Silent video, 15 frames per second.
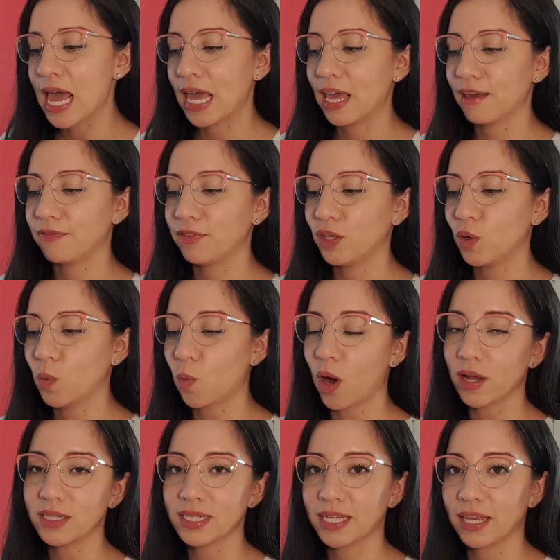If you
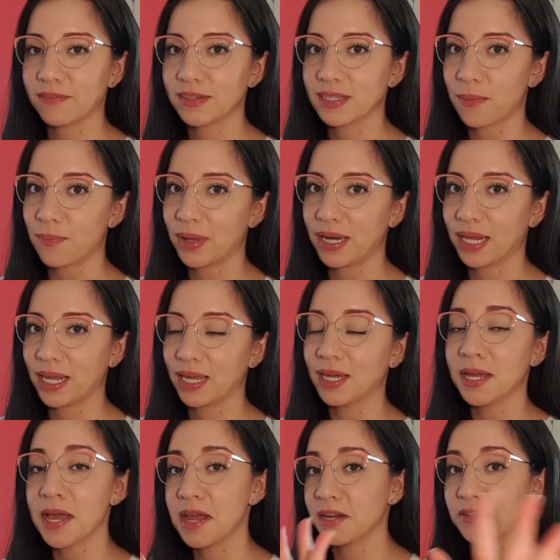want to give somebody
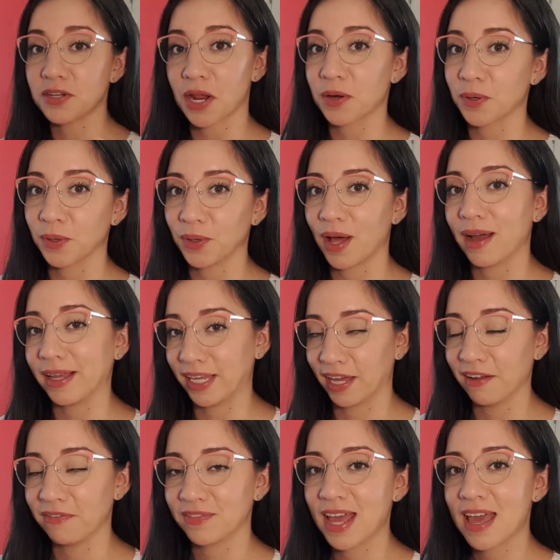in general a
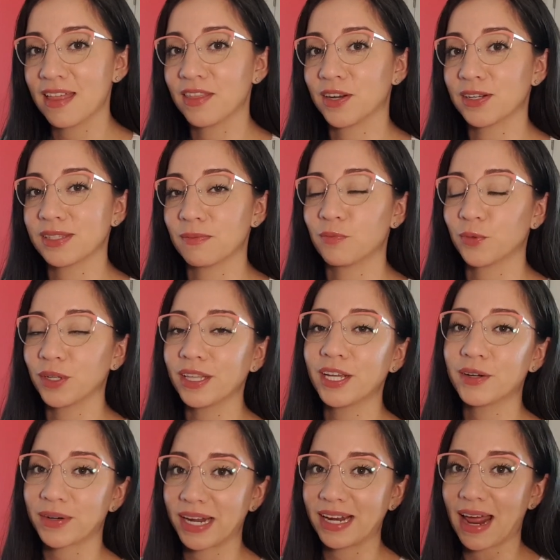gift, there's some really
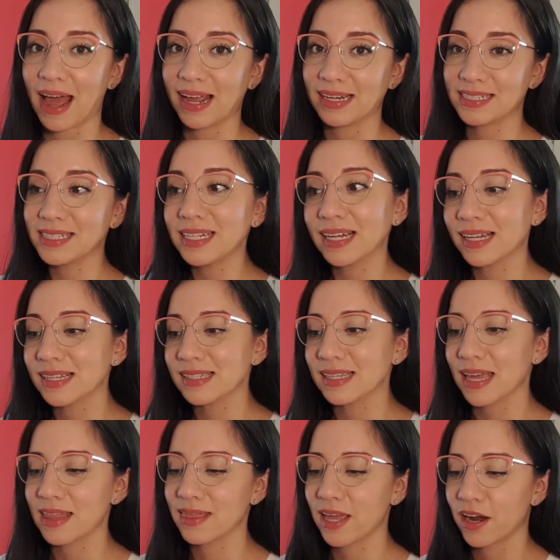great ideas
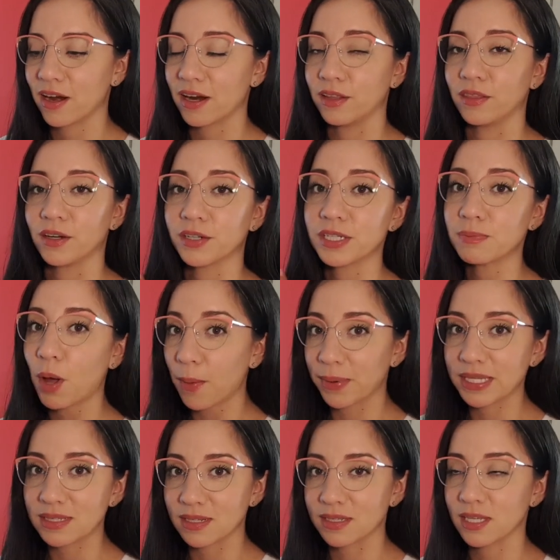in there, and there are small
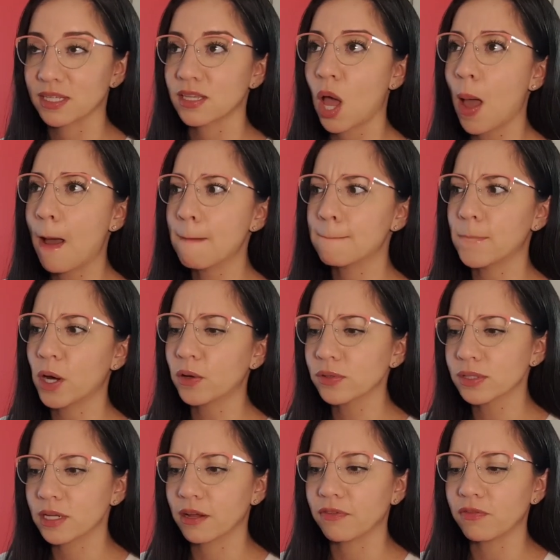businesses.
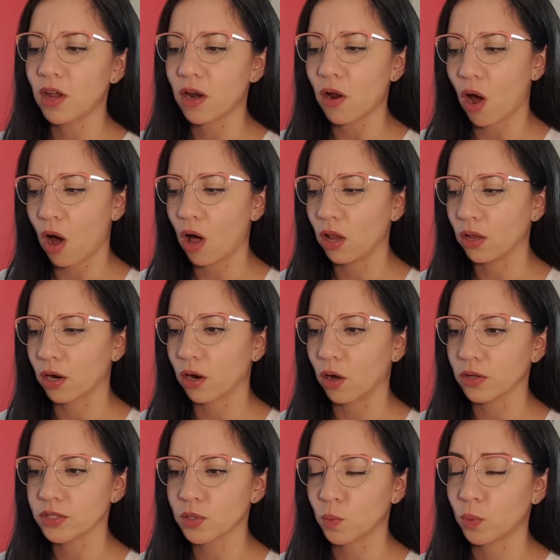Most, if not all, are
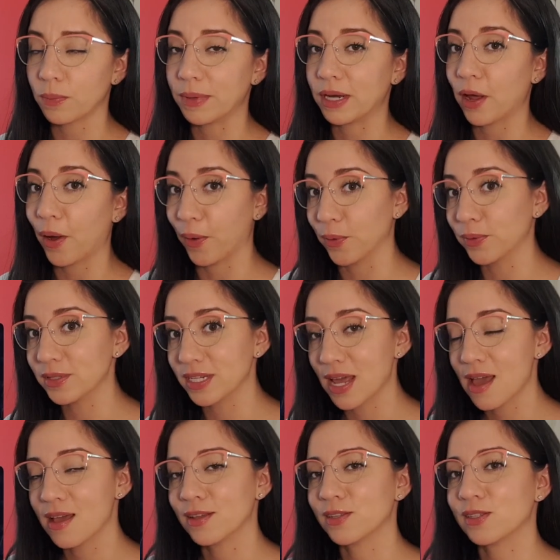also women owned.
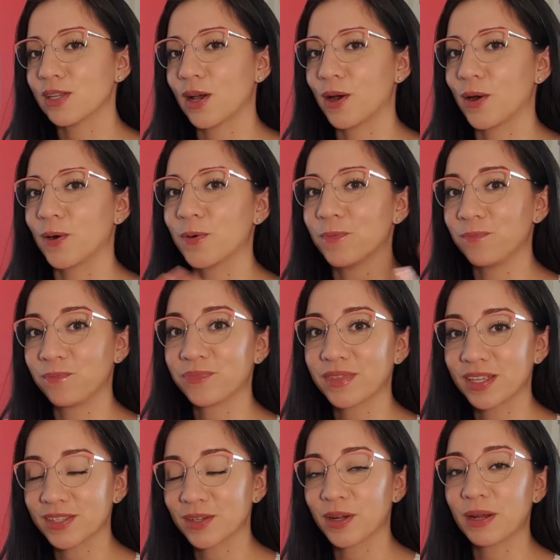So
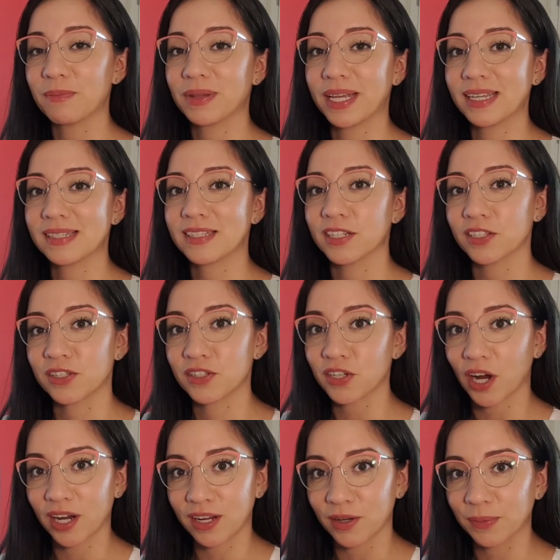it's a great place to
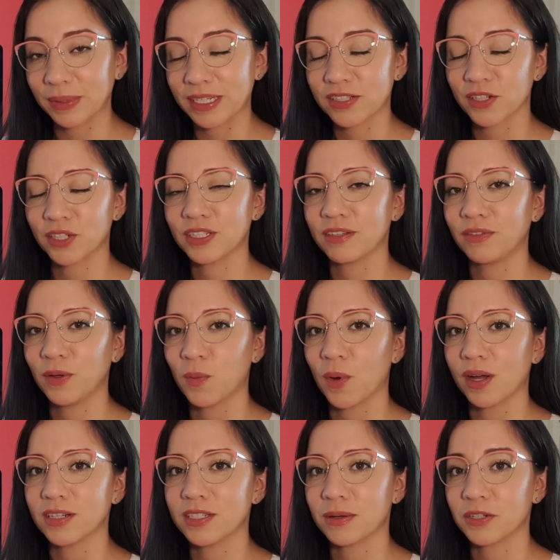start your research if you
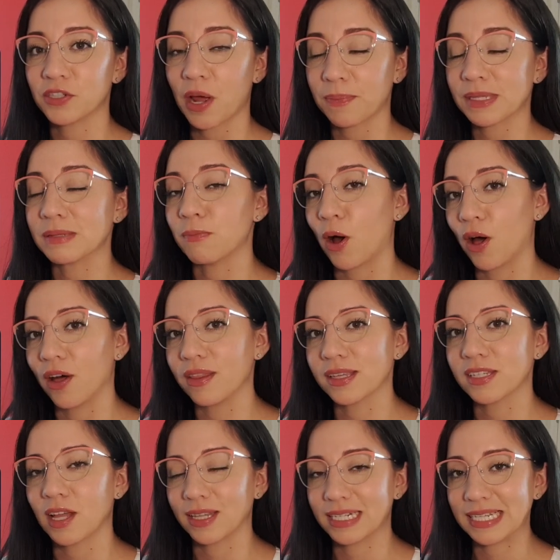want to shop small this
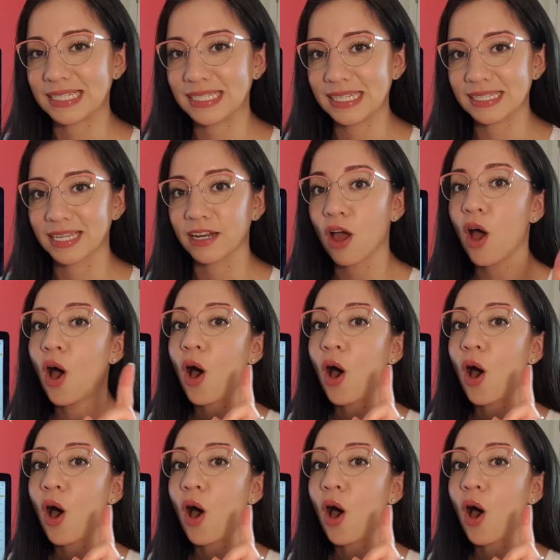holiday season.